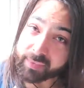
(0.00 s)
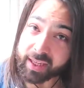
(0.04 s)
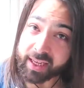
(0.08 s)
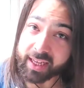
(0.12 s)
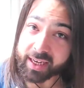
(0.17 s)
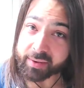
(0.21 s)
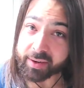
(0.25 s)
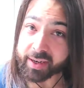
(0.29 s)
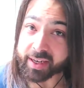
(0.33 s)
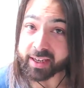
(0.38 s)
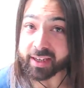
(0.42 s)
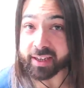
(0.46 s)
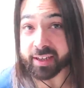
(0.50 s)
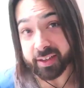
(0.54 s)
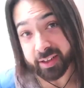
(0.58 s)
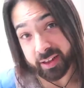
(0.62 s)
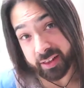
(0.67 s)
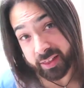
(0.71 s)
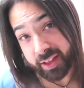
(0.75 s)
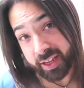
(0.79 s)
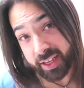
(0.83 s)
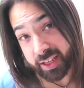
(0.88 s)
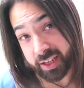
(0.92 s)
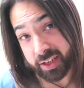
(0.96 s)
Anyway,
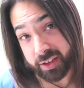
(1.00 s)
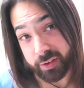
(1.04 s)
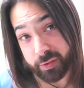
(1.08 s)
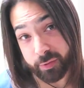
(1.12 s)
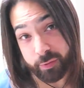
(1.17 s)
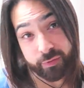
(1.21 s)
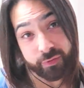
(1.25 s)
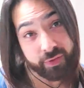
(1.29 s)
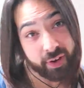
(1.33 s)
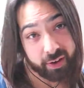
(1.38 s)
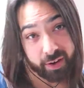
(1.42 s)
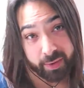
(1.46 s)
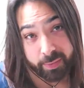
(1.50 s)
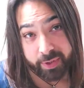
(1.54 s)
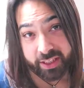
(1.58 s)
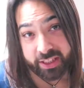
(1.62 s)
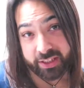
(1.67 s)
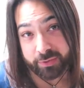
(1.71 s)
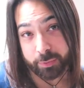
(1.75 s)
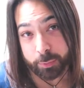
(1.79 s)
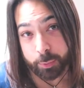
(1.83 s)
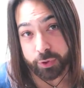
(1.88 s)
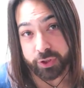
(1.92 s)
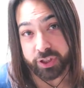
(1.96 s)
thank you very
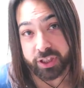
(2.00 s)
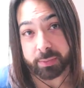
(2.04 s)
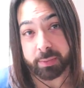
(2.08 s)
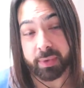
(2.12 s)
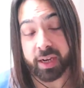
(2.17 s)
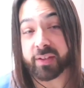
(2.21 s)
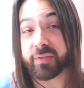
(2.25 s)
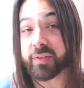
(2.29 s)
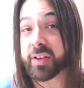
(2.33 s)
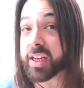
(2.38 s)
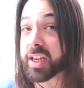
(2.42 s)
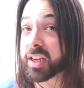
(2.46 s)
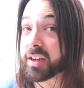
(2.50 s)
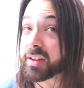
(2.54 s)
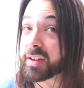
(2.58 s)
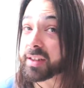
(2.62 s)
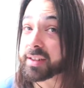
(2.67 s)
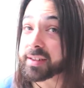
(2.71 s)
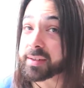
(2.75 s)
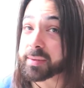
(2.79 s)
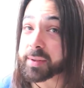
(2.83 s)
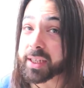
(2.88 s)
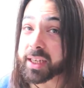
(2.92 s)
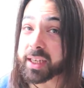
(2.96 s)
much for watching my video
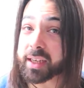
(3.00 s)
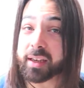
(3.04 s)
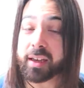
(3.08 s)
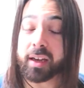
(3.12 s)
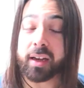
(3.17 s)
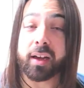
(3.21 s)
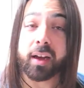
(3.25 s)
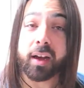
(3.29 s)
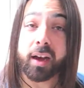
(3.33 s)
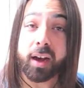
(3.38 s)
this week.